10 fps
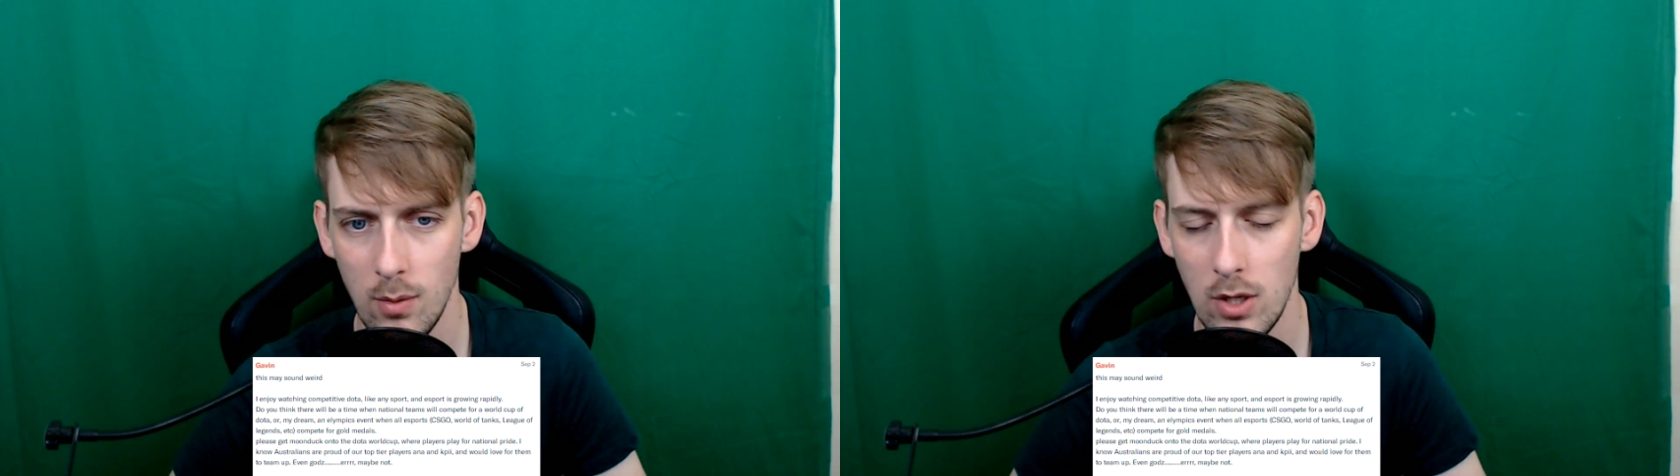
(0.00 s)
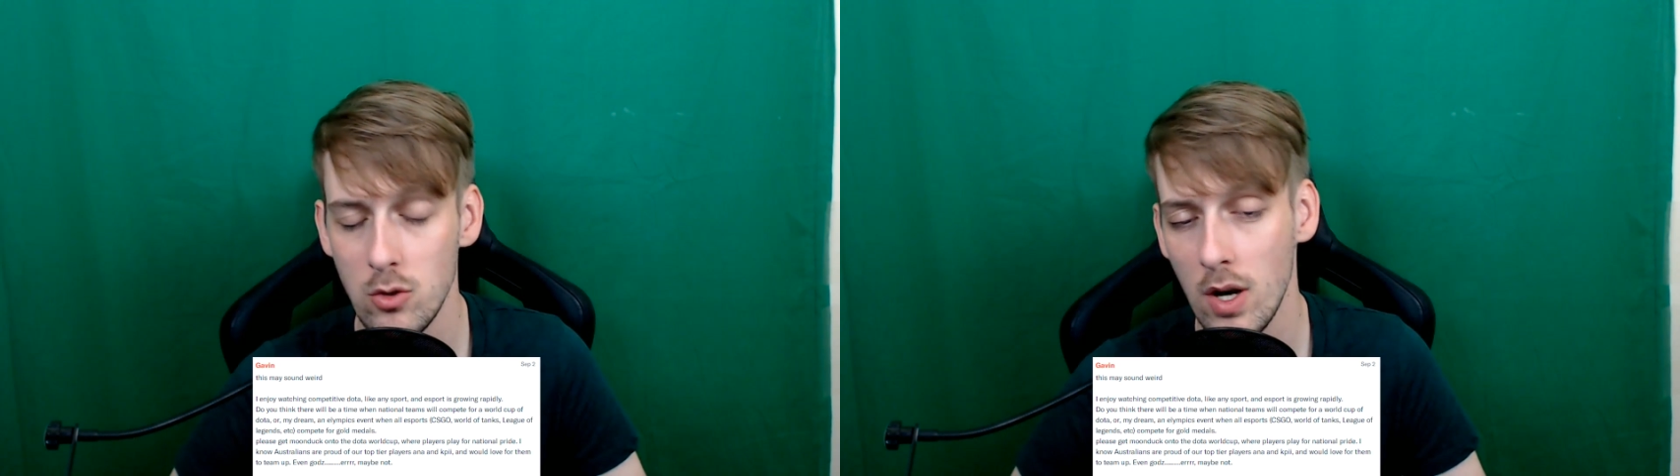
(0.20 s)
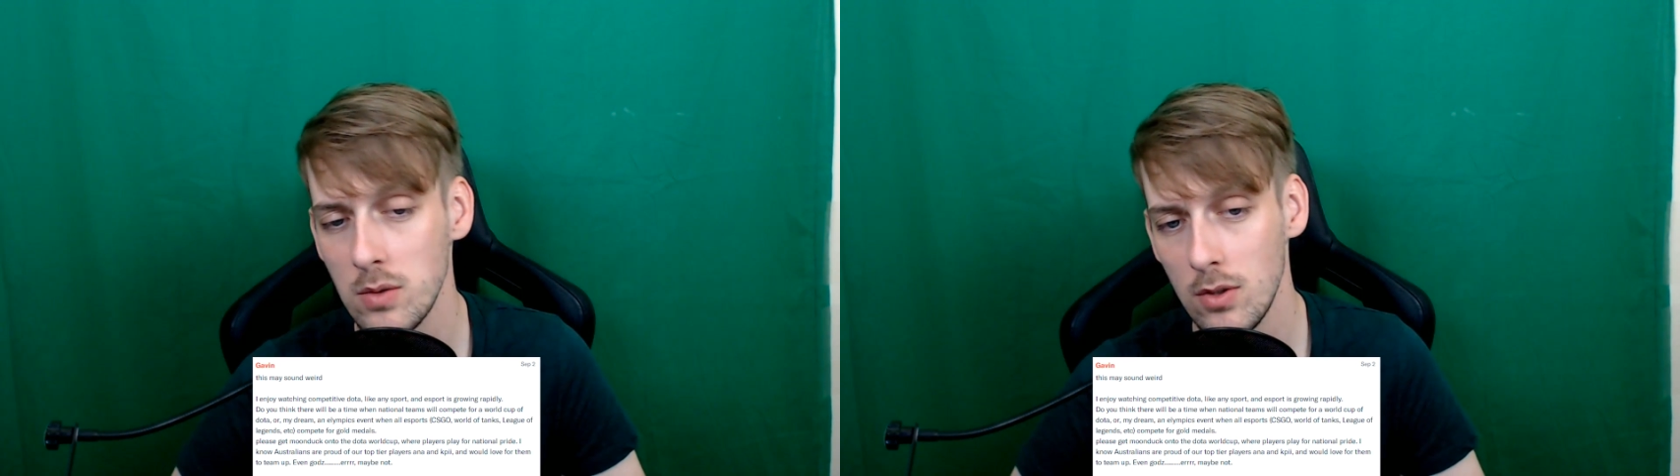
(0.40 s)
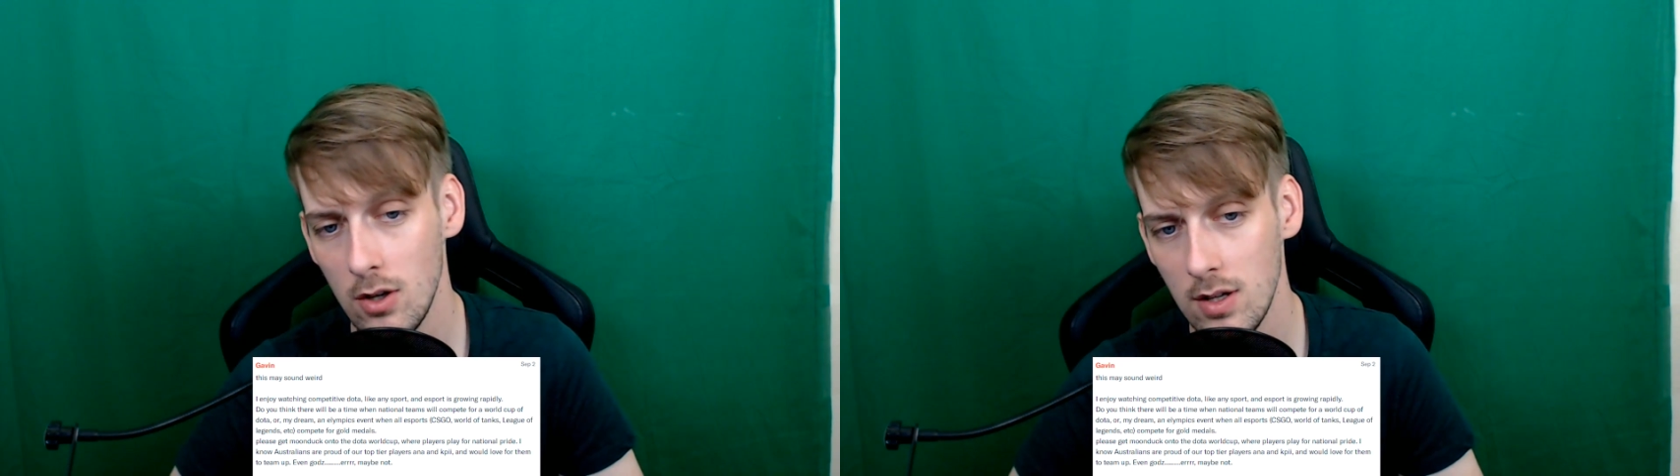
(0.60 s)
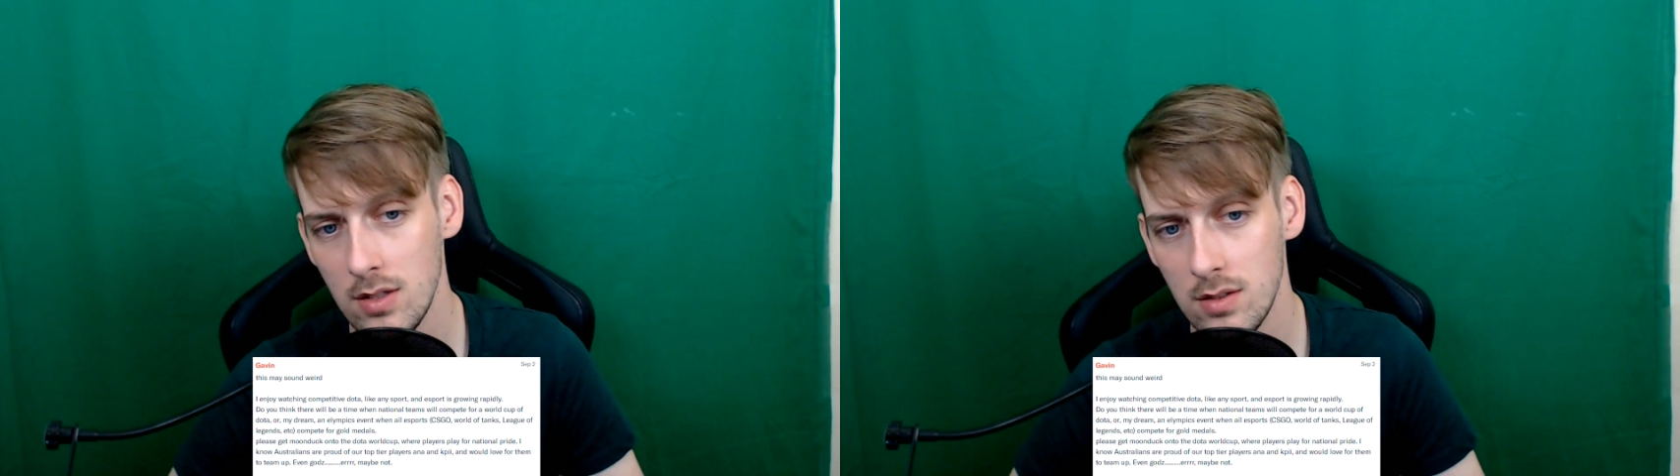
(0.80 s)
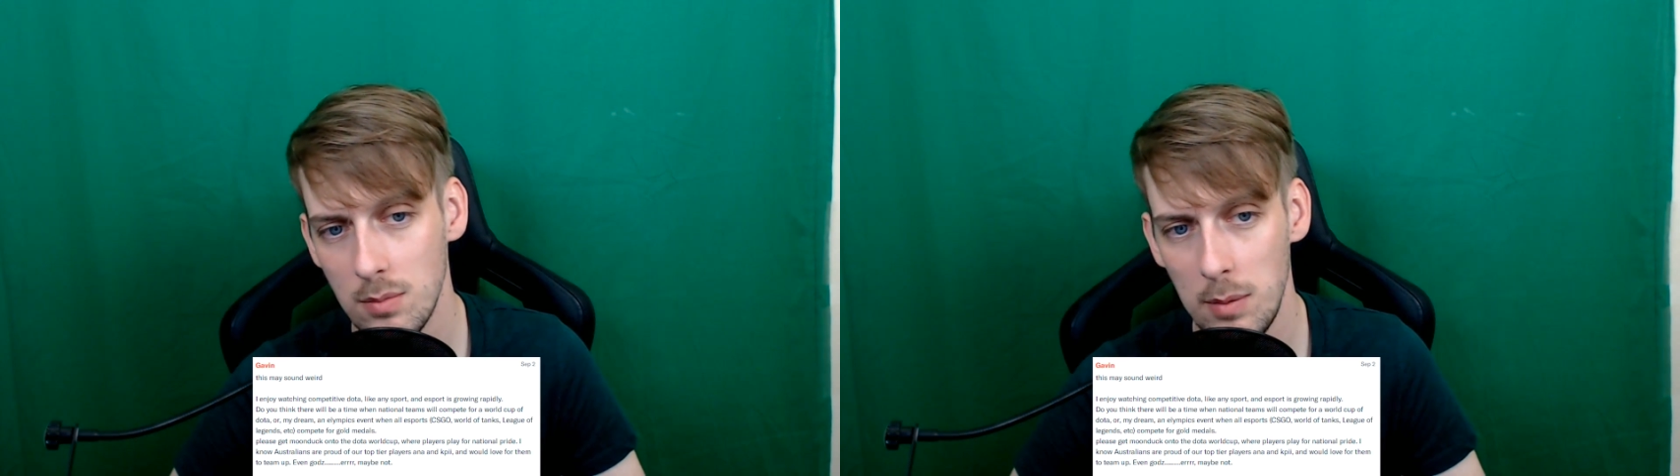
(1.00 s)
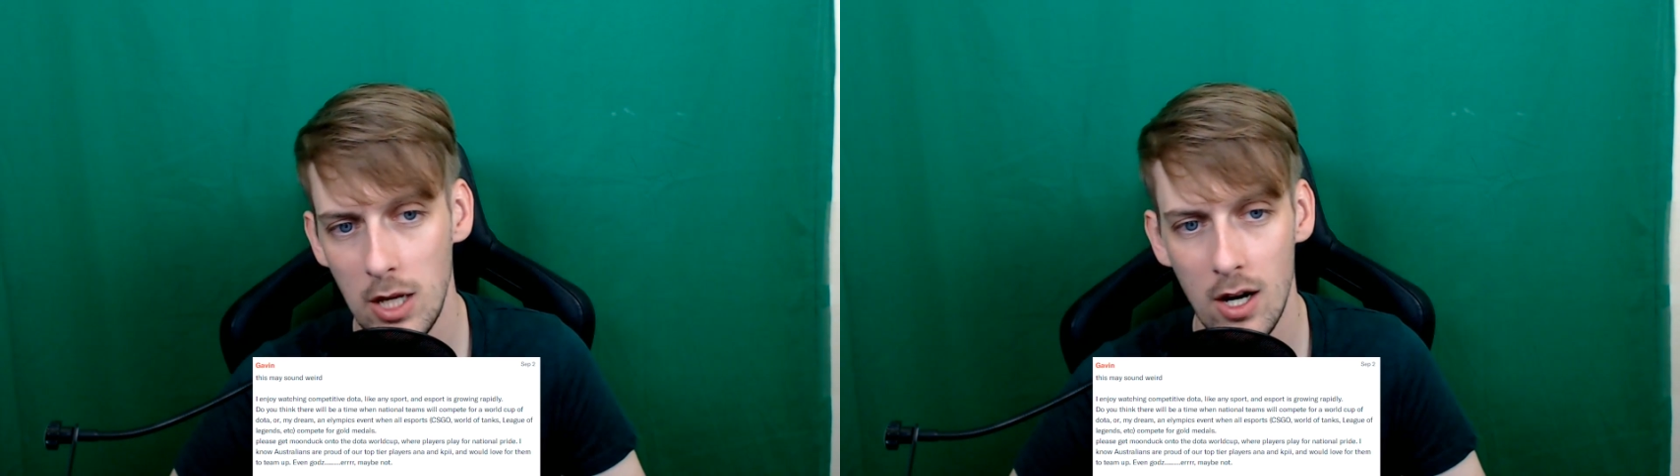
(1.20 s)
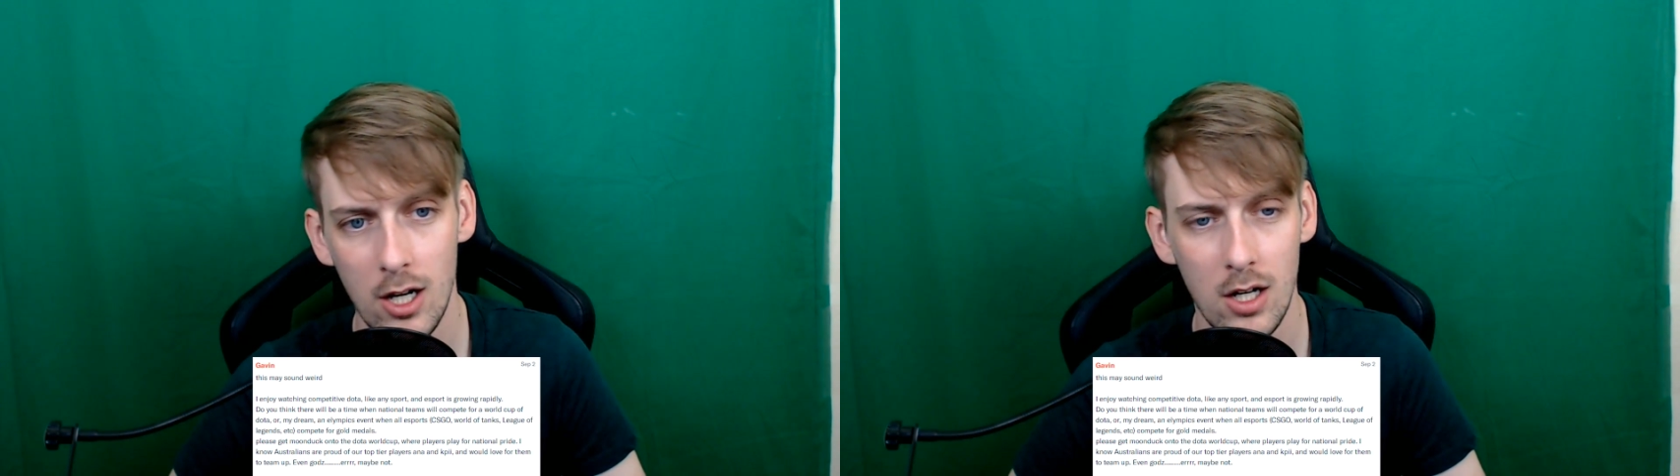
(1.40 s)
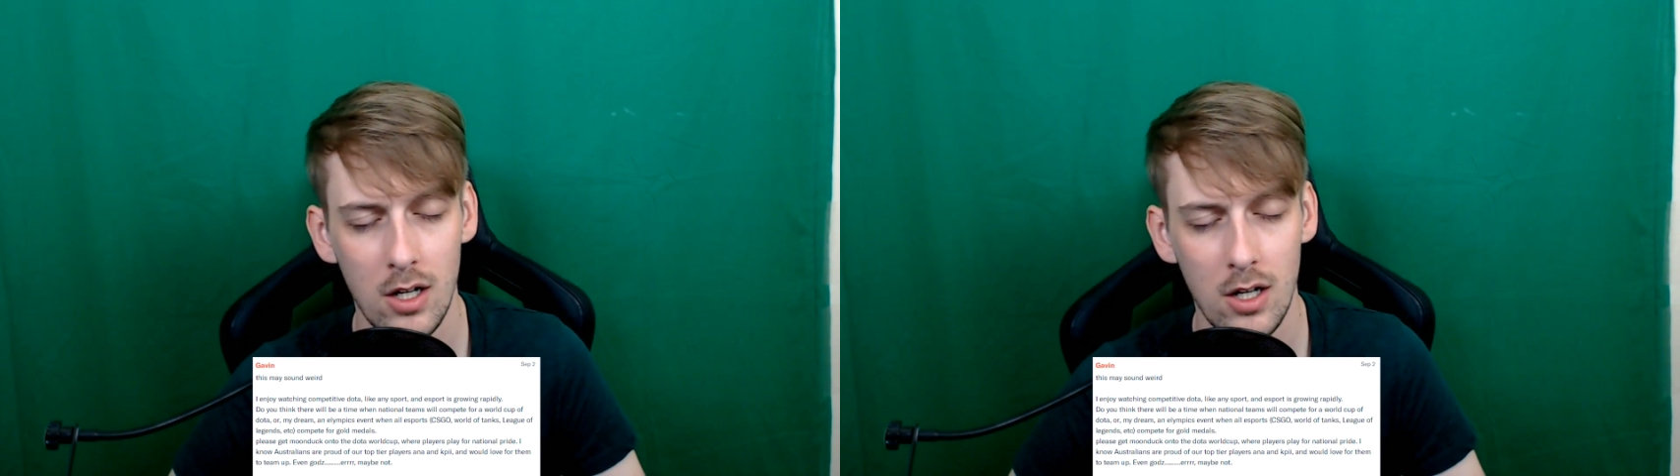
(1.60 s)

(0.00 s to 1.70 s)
When he tries real hard, he's maybe higher.